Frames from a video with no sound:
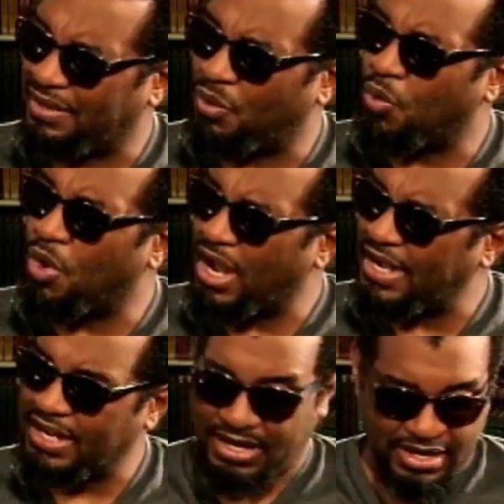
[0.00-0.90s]

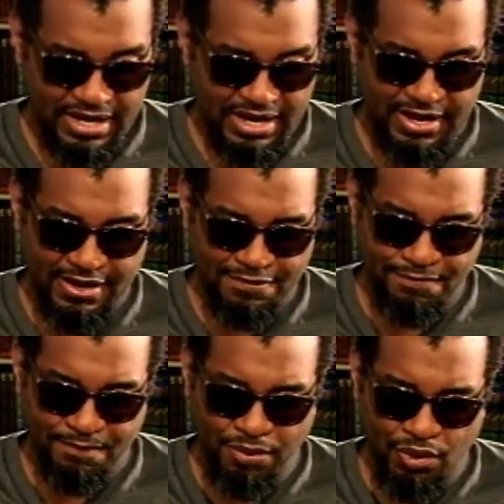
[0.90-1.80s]
One, if
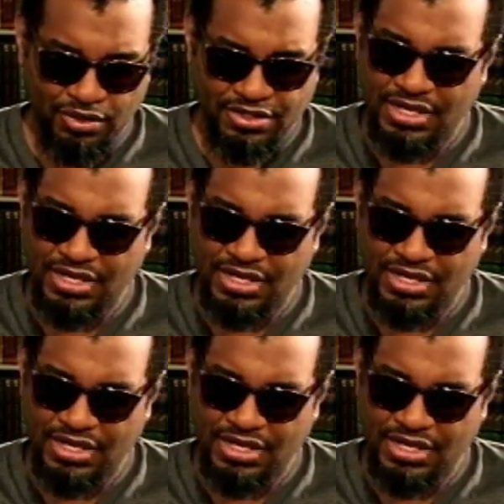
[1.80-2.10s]
books